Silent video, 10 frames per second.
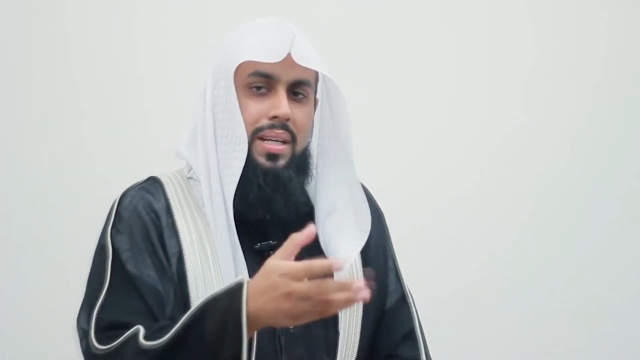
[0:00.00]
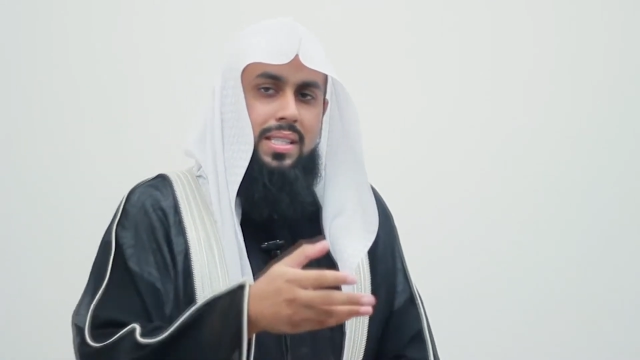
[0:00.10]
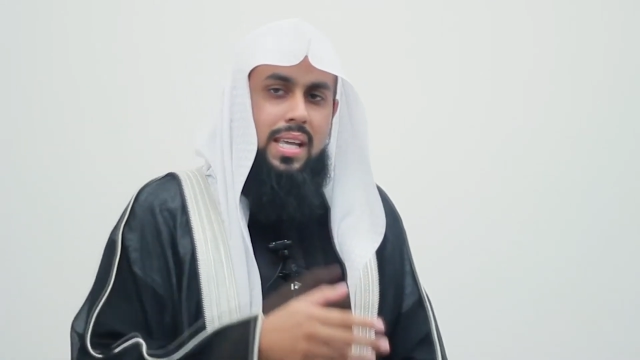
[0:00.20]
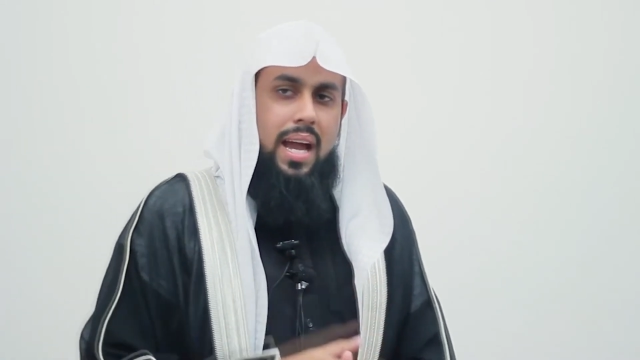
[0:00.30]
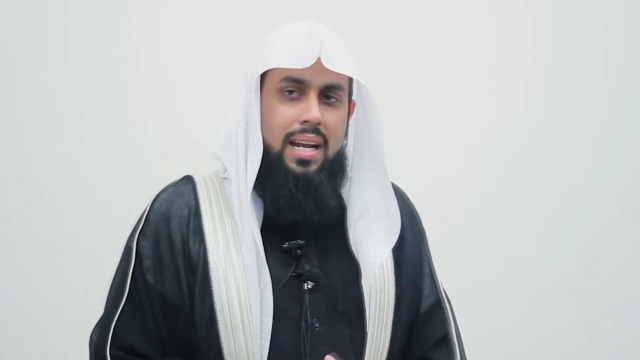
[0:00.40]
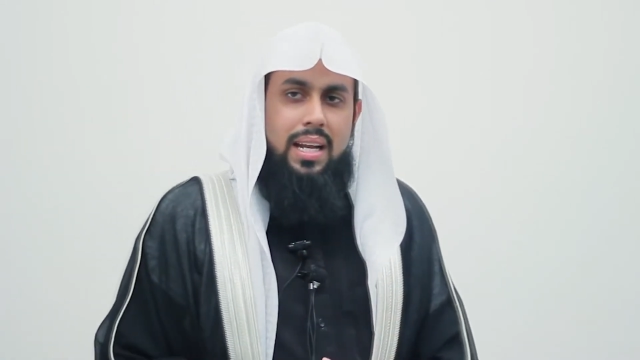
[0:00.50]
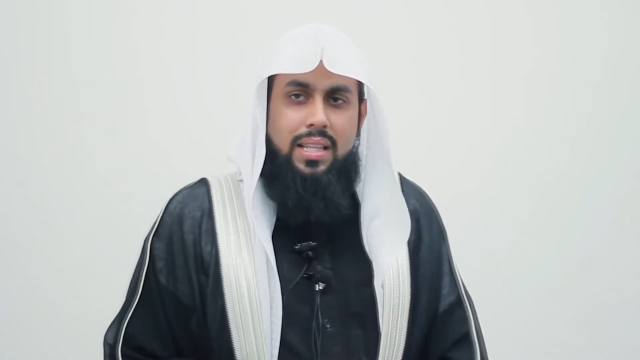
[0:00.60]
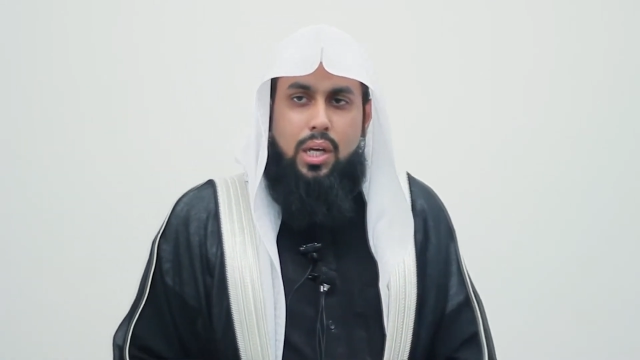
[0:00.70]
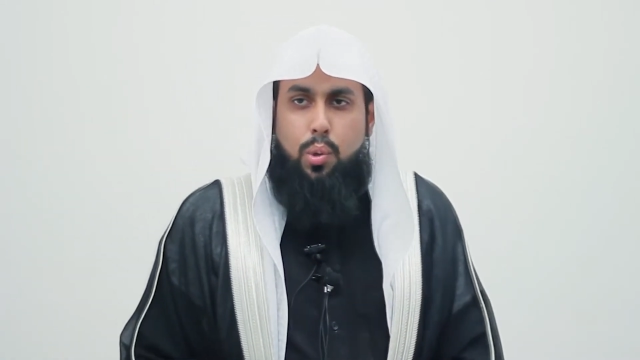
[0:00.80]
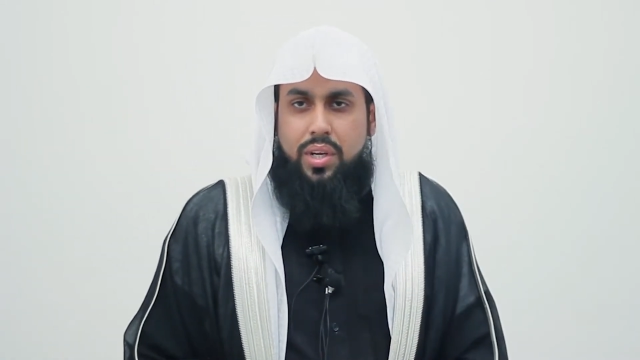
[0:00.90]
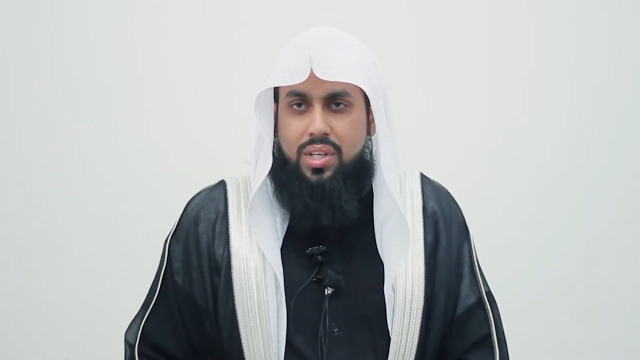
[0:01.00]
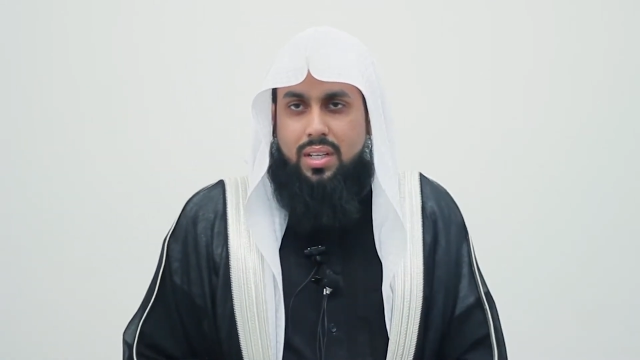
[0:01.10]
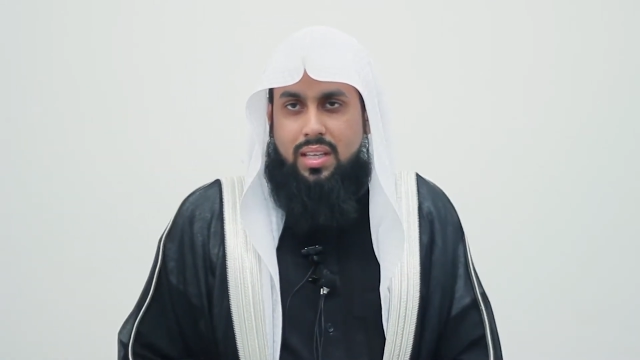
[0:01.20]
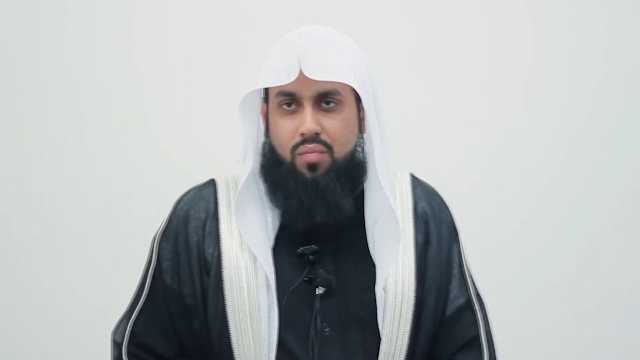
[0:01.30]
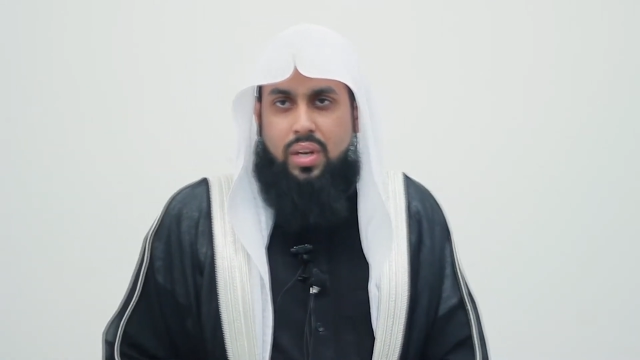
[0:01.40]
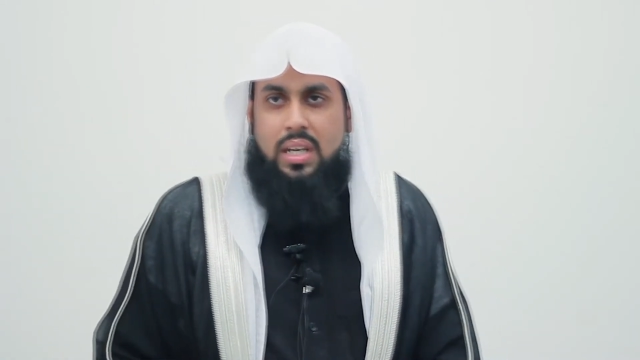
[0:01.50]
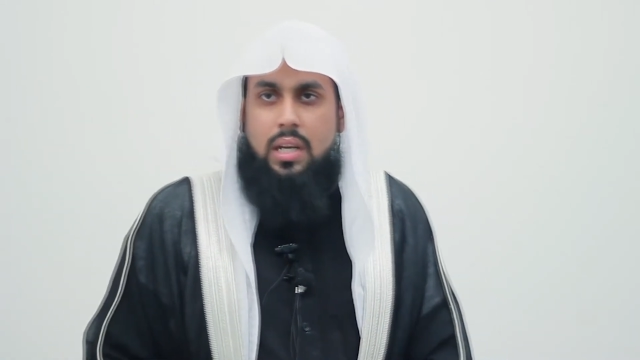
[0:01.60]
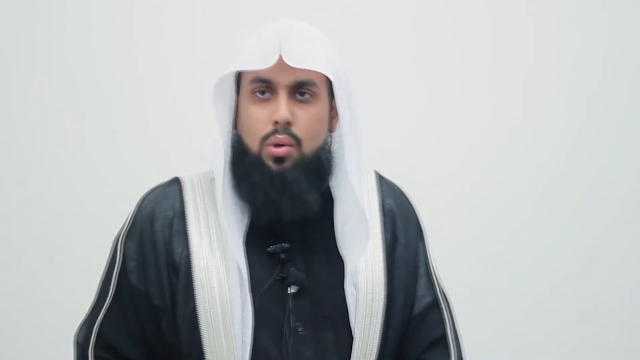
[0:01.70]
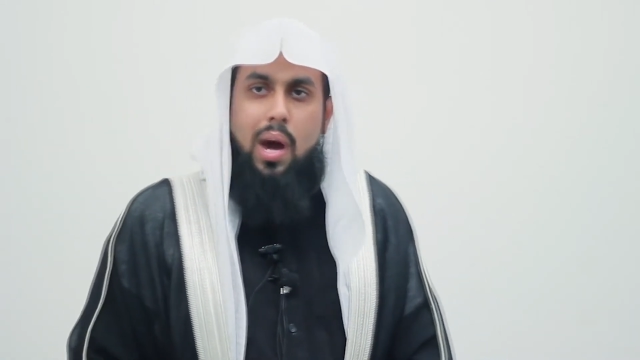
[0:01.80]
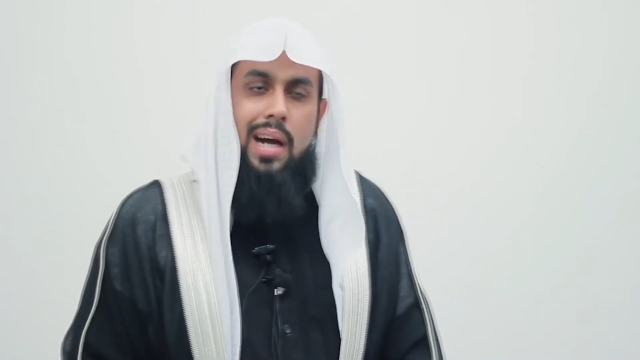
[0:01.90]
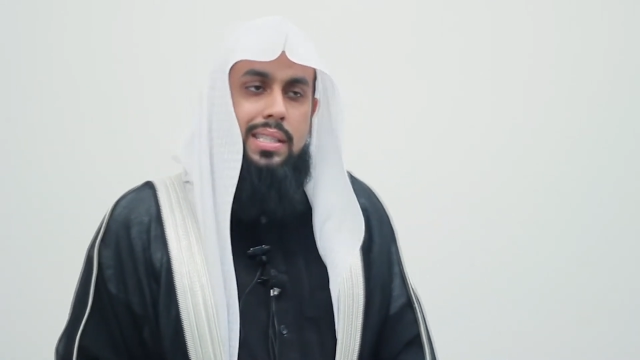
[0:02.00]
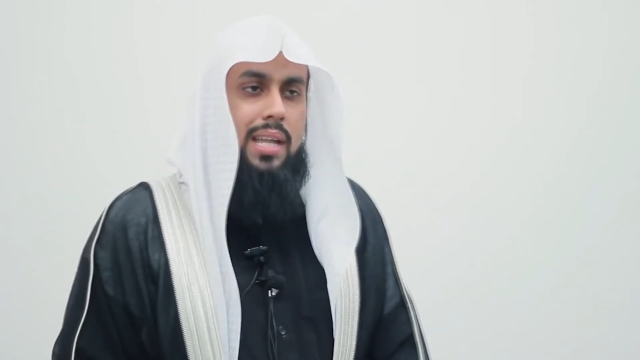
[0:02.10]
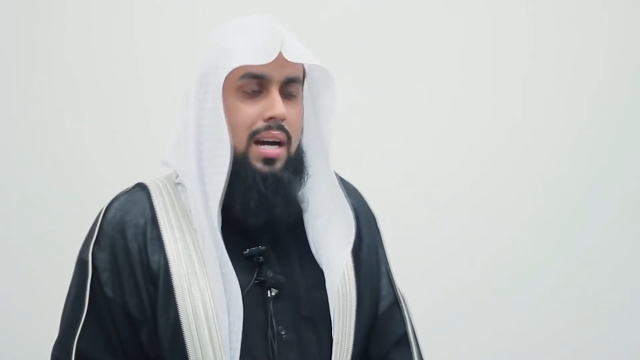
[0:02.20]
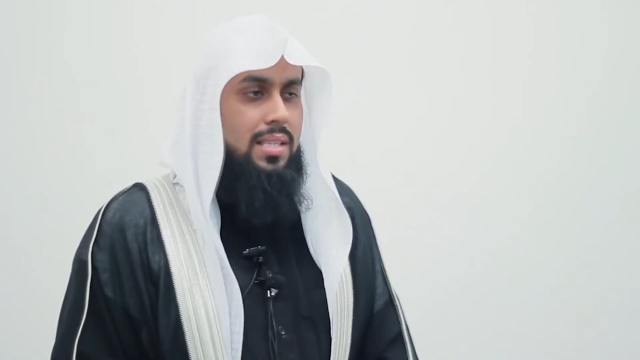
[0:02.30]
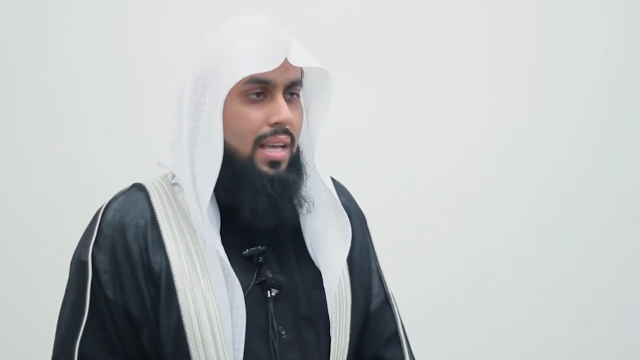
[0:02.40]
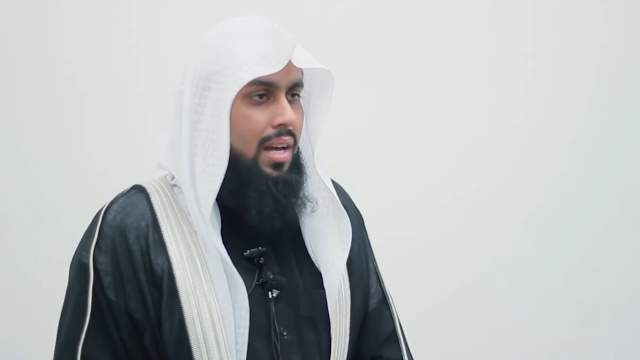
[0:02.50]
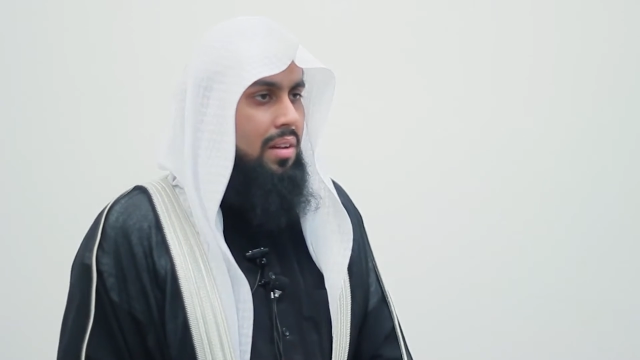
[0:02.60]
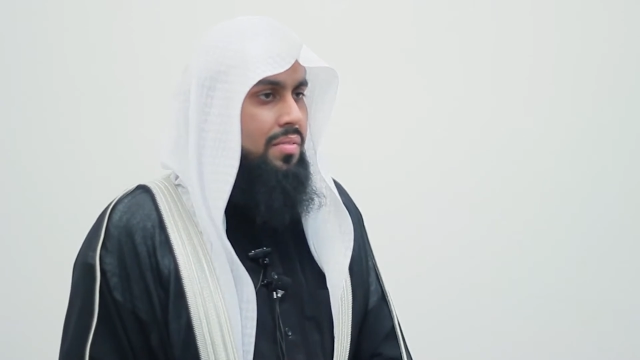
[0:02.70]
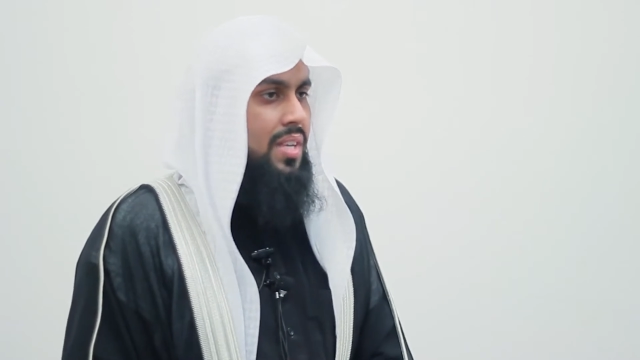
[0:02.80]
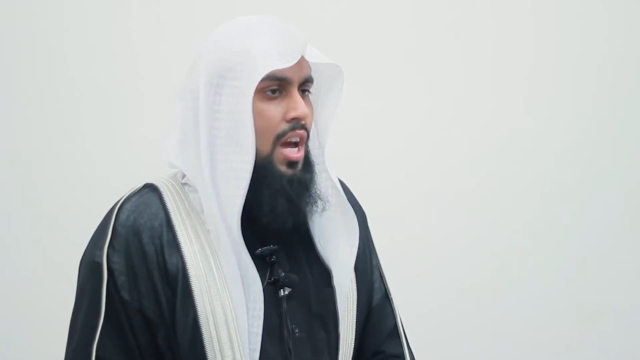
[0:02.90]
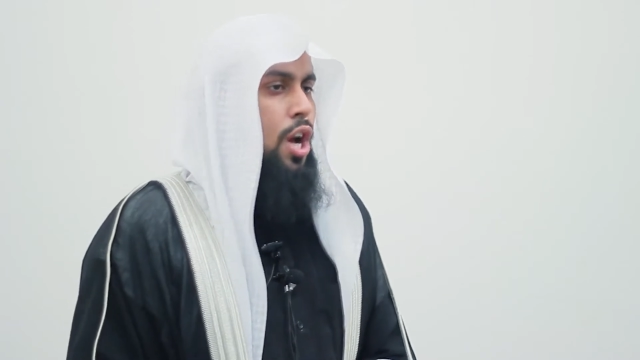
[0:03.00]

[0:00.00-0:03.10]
But sadly, the question that we need to ask ourselves,